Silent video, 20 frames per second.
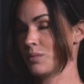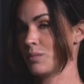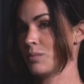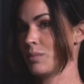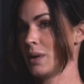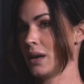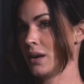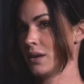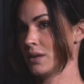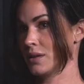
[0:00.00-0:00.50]

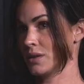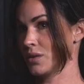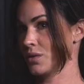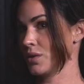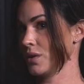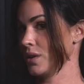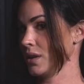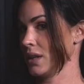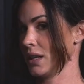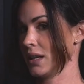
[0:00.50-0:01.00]
parents who
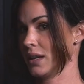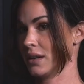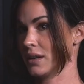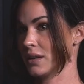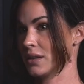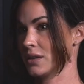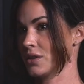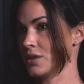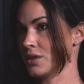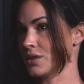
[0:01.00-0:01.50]
are
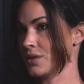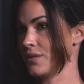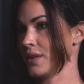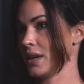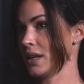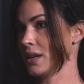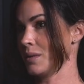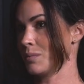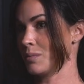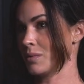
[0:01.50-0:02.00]
like just
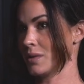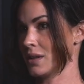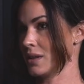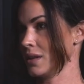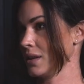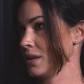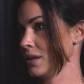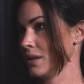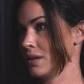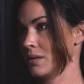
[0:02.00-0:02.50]
fed up with
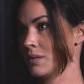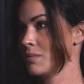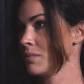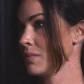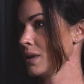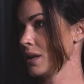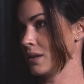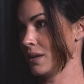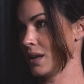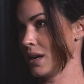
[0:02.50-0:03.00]
the
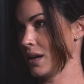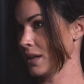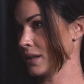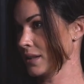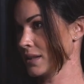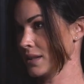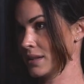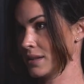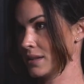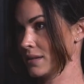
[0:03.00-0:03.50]

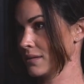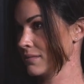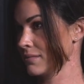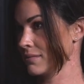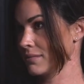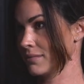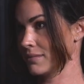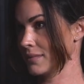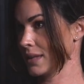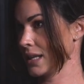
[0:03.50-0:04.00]
Miralax
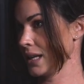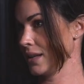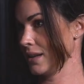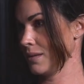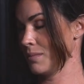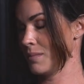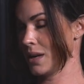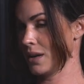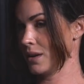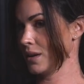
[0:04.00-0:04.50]
kind
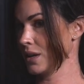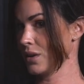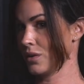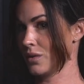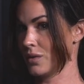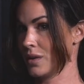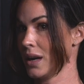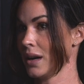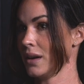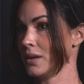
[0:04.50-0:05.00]
of
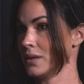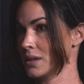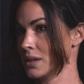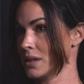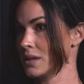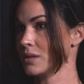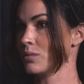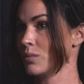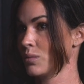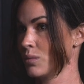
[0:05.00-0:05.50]

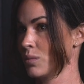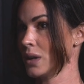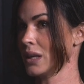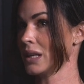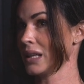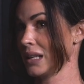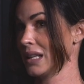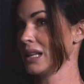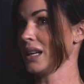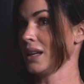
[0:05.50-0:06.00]
merry-go-round, we
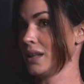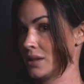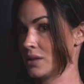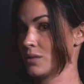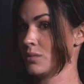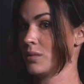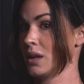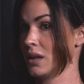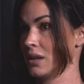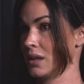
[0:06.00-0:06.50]
can get
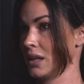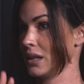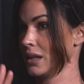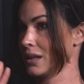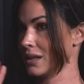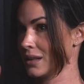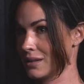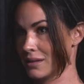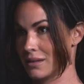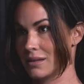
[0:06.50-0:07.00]
to where
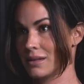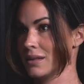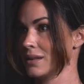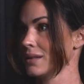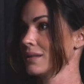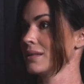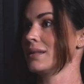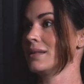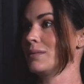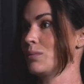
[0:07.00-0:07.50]
like
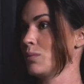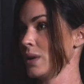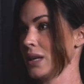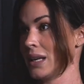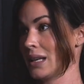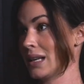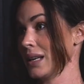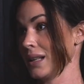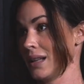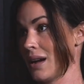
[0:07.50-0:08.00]
we
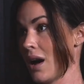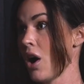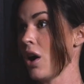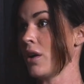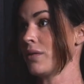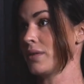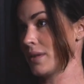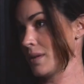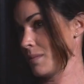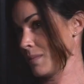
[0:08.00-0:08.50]
can get
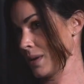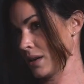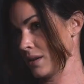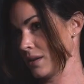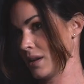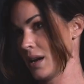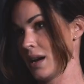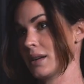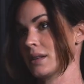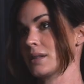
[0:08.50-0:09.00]
off of the
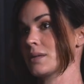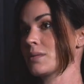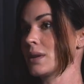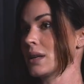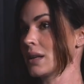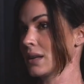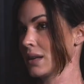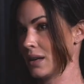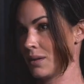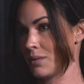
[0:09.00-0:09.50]
Miralax. We
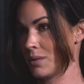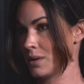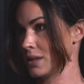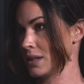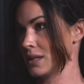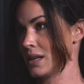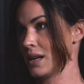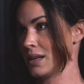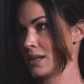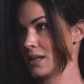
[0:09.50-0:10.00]
can get where
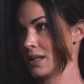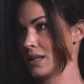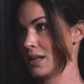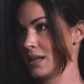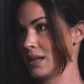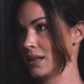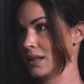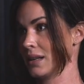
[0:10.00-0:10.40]
it's not a thing.